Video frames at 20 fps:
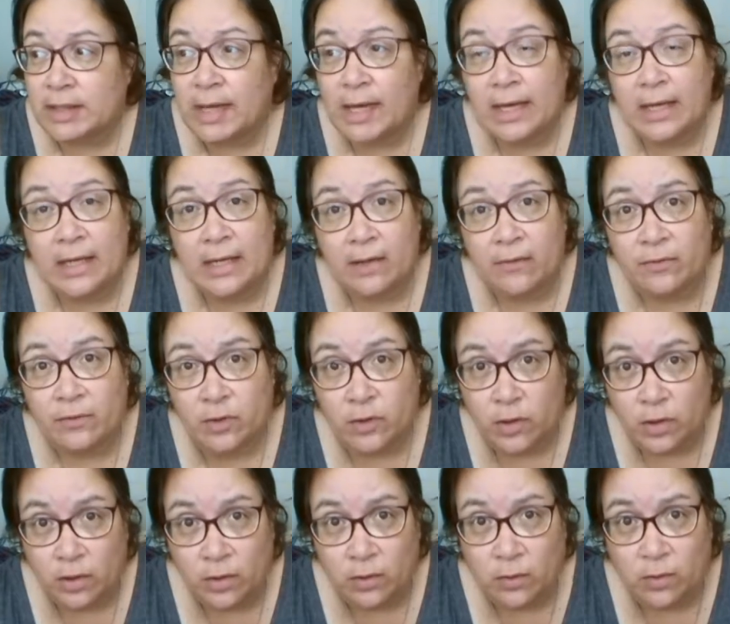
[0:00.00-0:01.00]
they give to
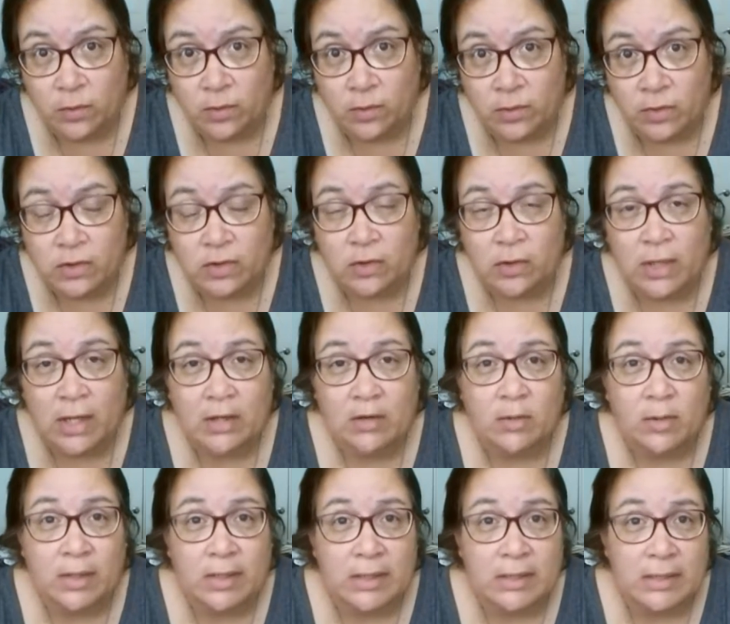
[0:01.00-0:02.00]
you so that
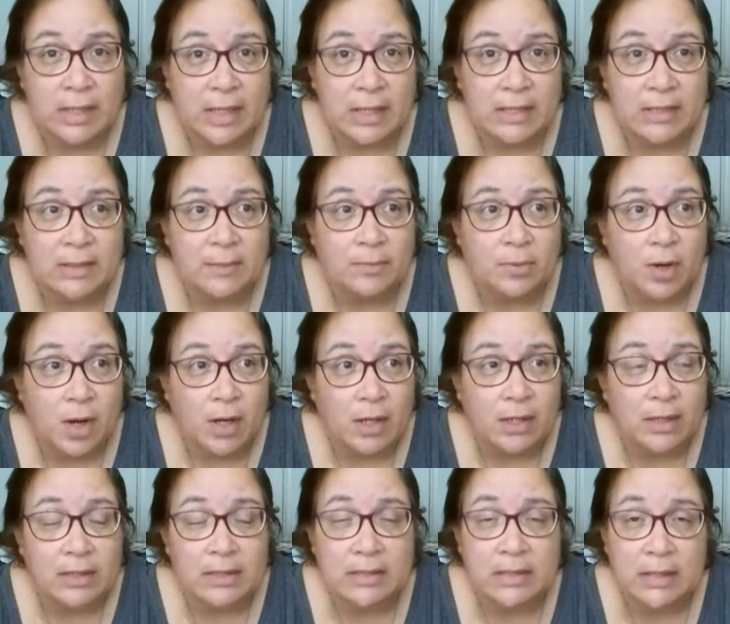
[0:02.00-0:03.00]
you can test the
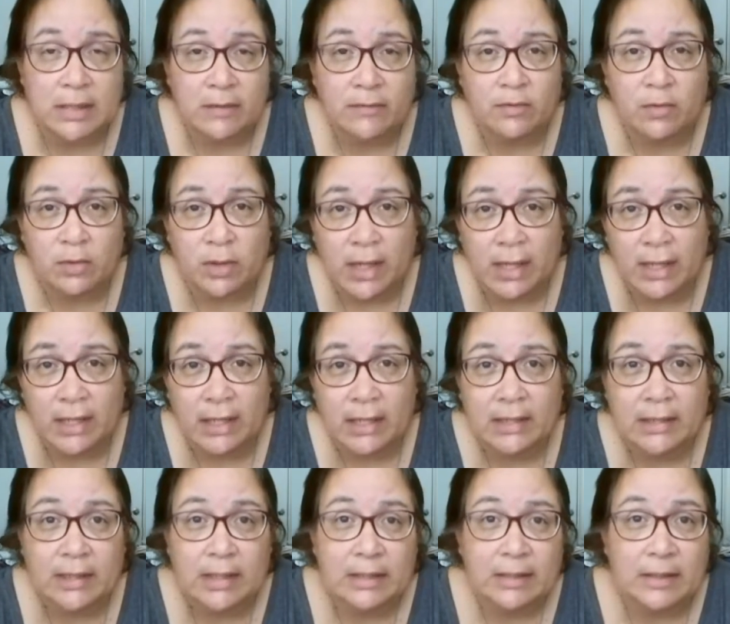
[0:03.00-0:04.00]
product and see if you like it,
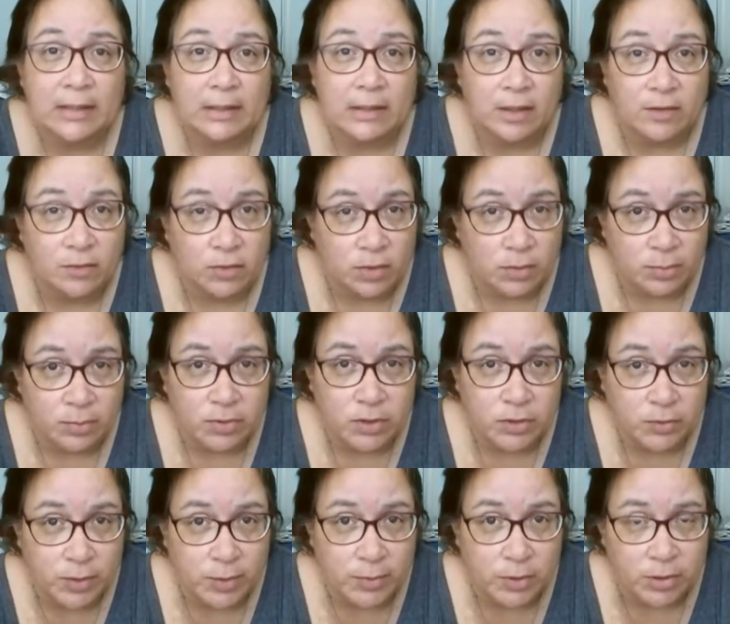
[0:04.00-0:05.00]
and then they'll give you the
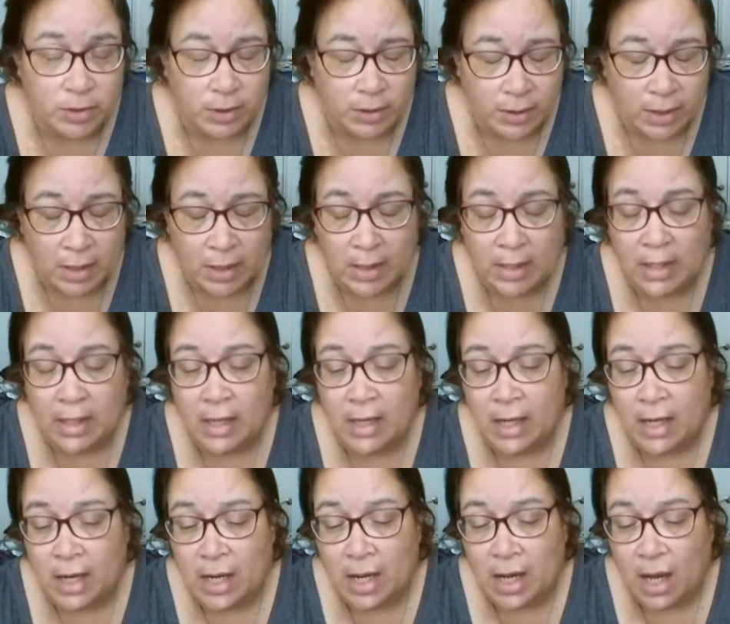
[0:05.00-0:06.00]
prescription.
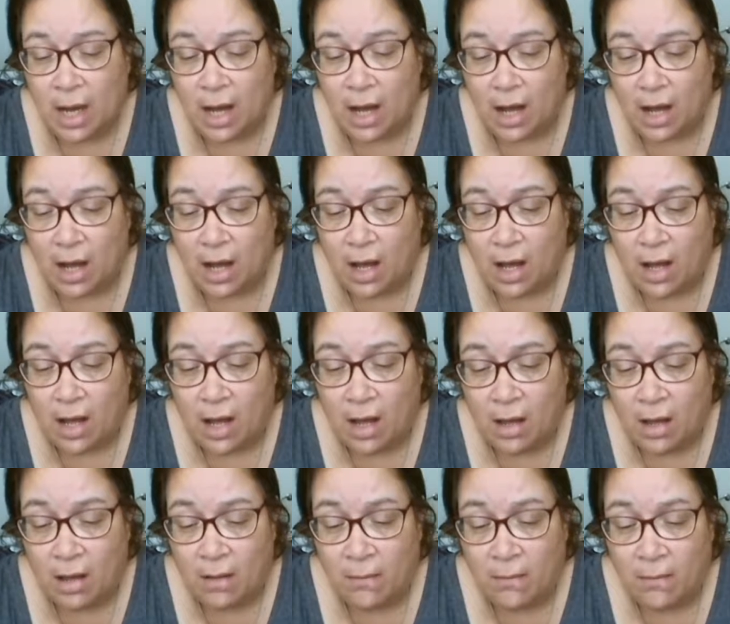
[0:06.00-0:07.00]

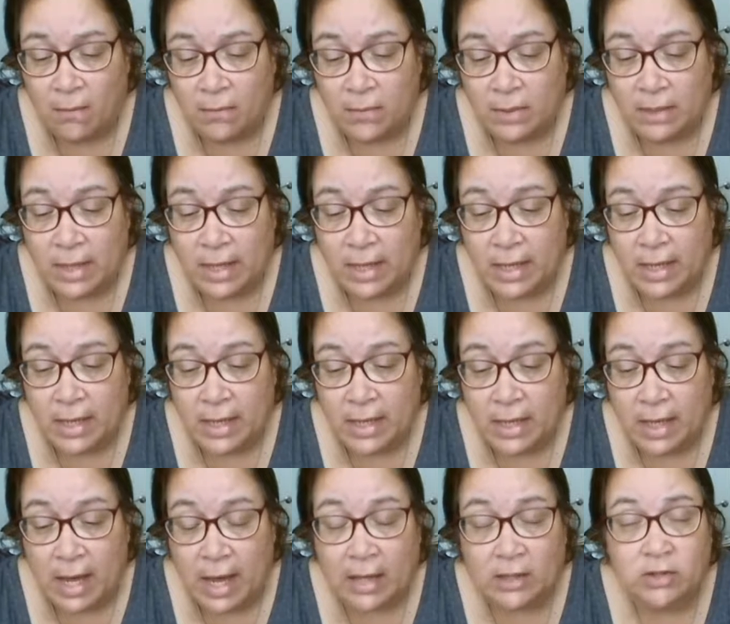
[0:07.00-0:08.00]

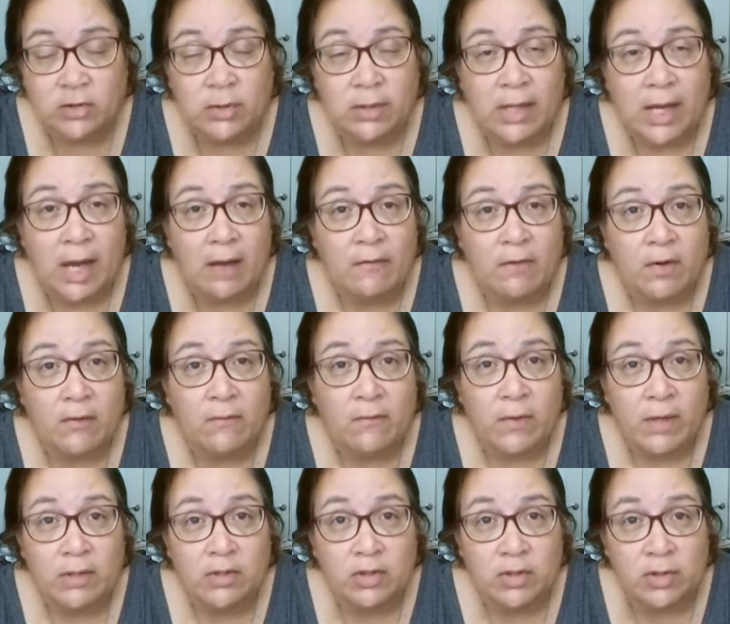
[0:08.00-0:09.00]
They actually have
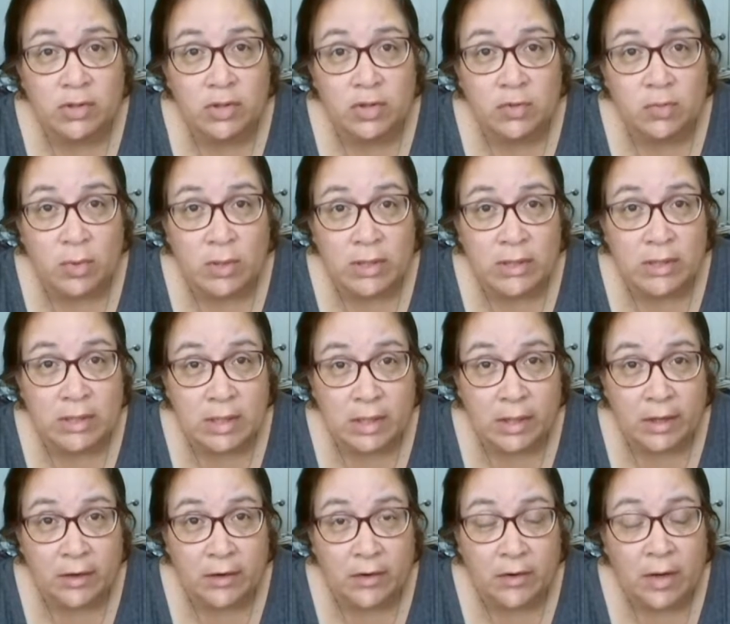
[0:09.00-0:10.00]
conventions once a
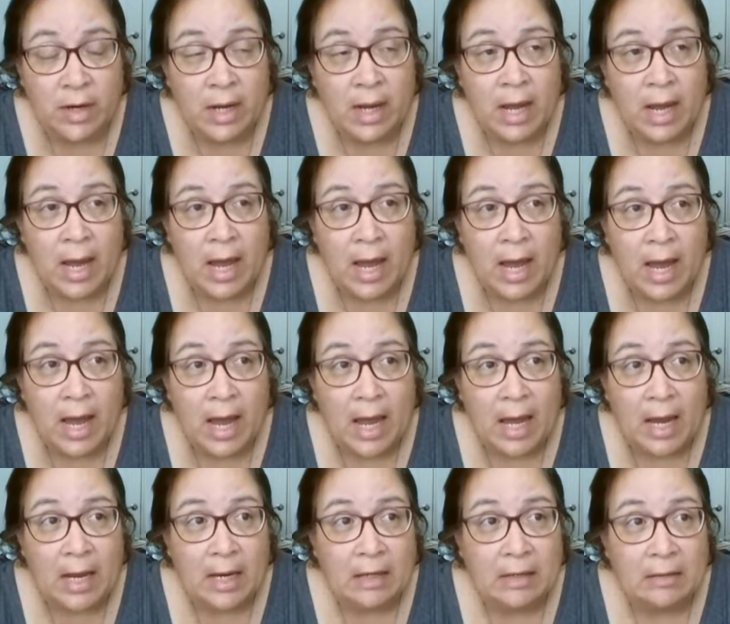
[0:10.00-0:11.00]
year,
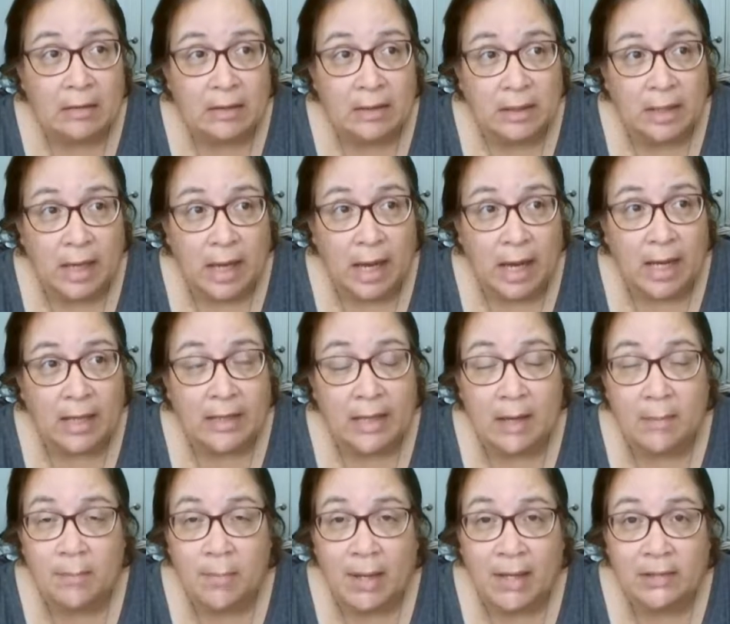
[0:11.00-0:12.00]
and yeah,
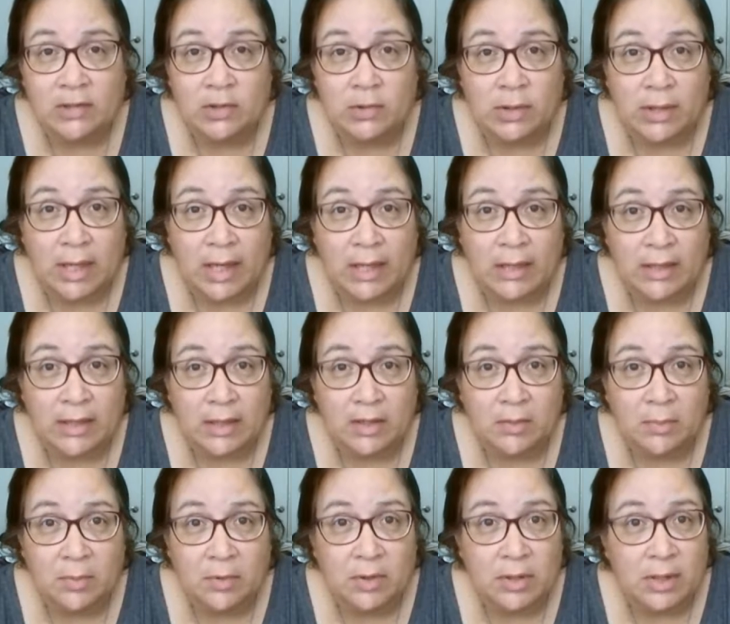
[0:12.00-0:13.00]
they pay to get
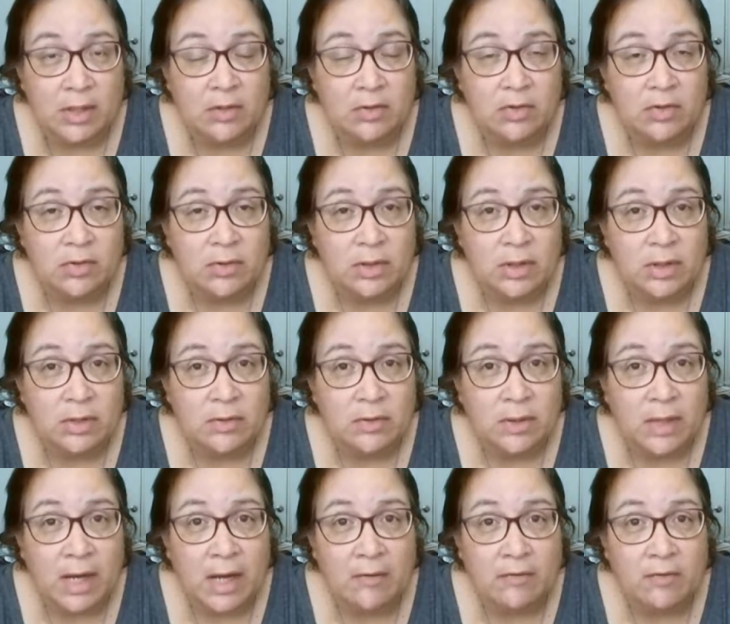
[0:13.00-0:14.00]
there, but they usually
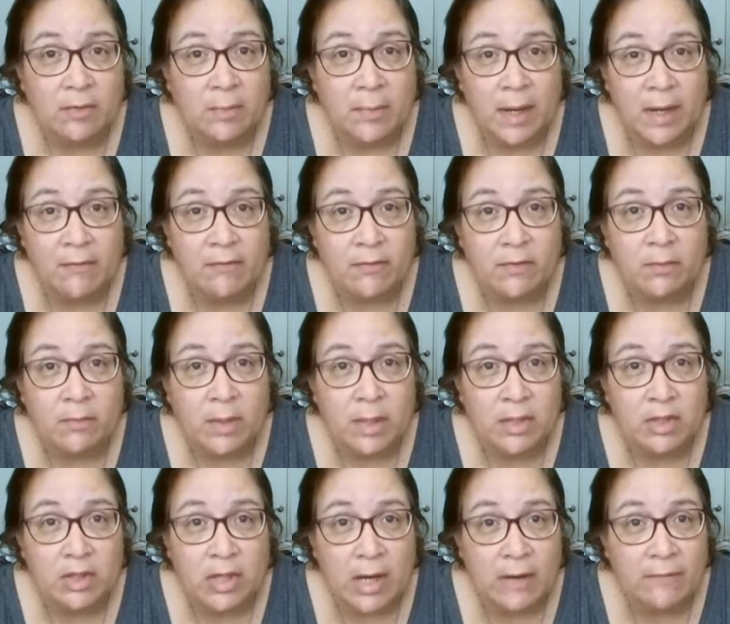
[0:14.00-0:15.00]
don't have to pay for
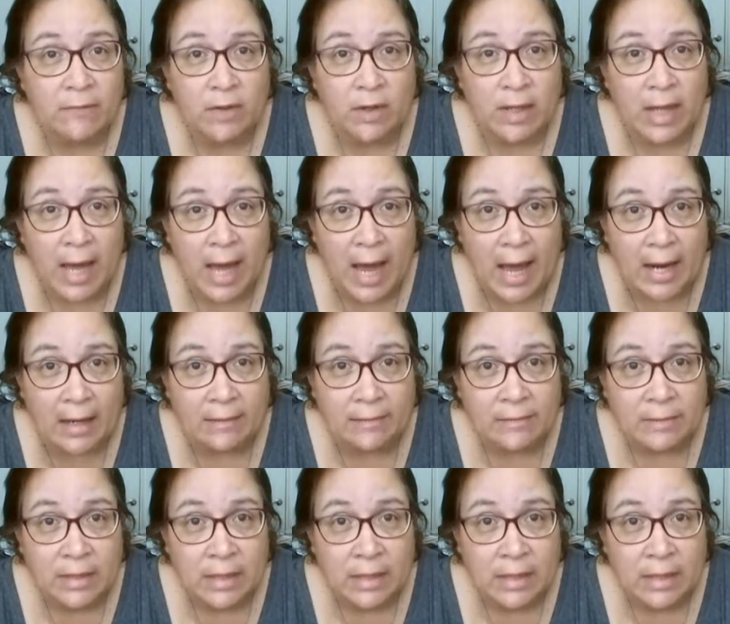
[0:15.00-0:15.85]
much after that.